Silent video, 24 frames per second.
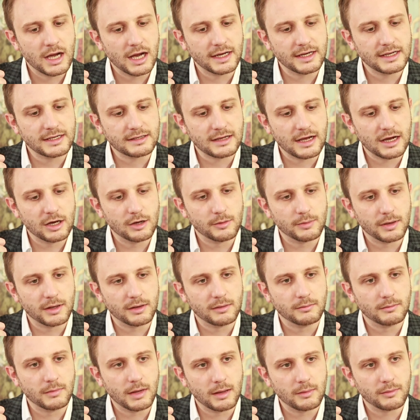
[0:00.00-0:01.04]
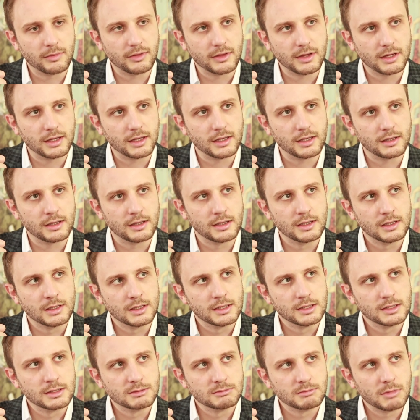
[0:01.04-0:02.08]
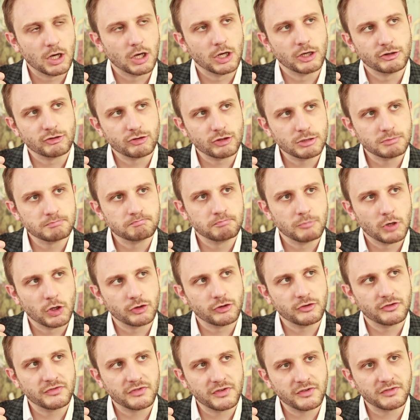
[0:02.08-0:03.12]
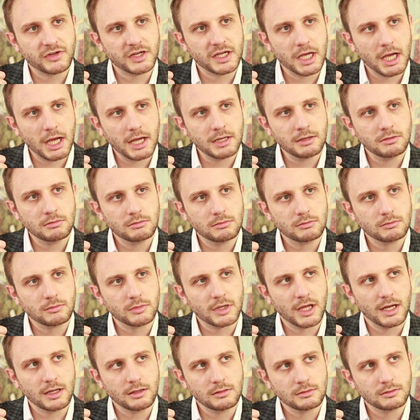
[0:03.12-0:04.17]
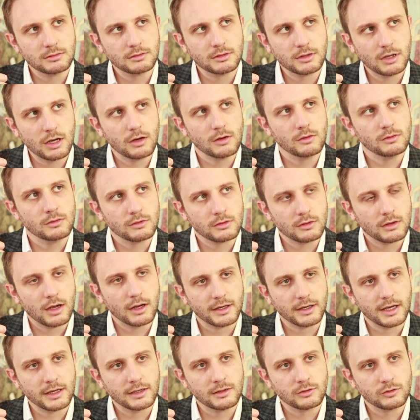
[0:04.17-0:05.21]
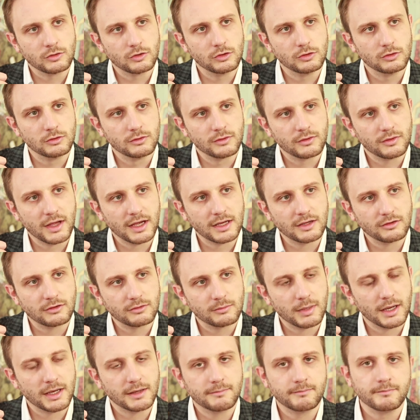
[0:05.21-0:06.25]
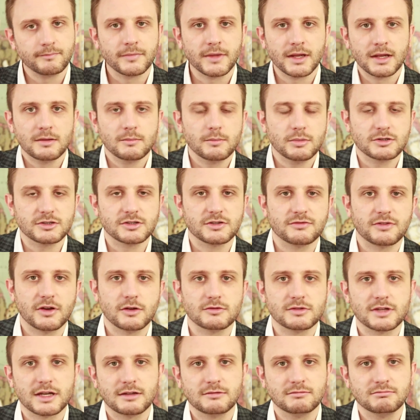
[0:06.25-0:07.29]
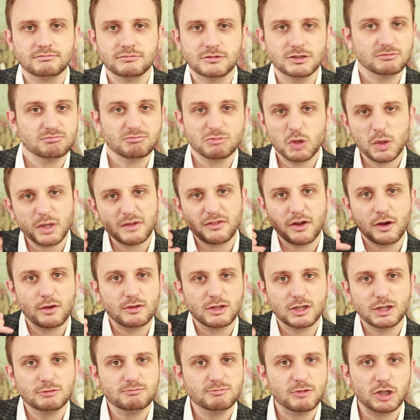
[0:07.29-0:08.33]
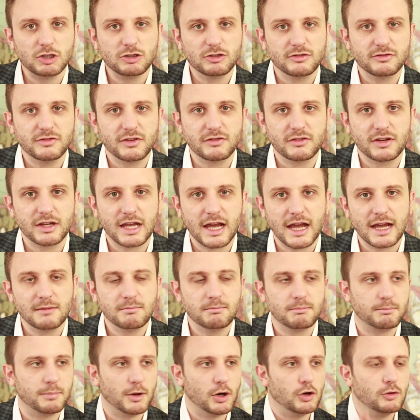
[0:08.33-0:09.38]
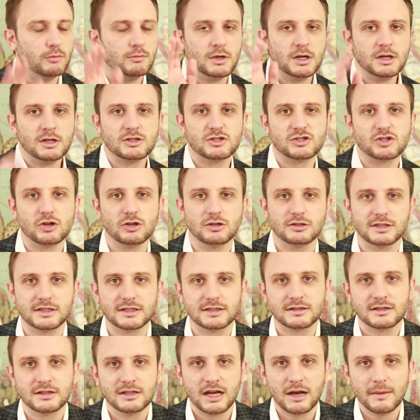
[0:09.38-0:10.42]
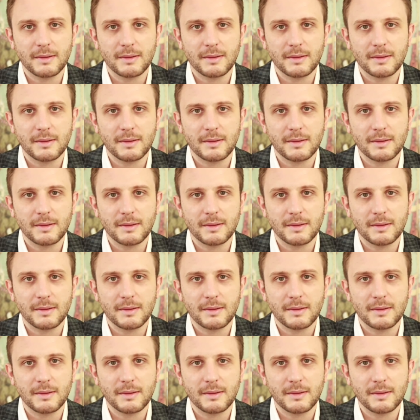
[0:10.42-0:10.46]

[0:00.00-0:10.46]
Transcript: I need help. I'm thinking, 150k? Yeah? Oh, okay, cool, thanks, bye. Puts the phone down. Just a quick phone call, 150k, boom, sorted.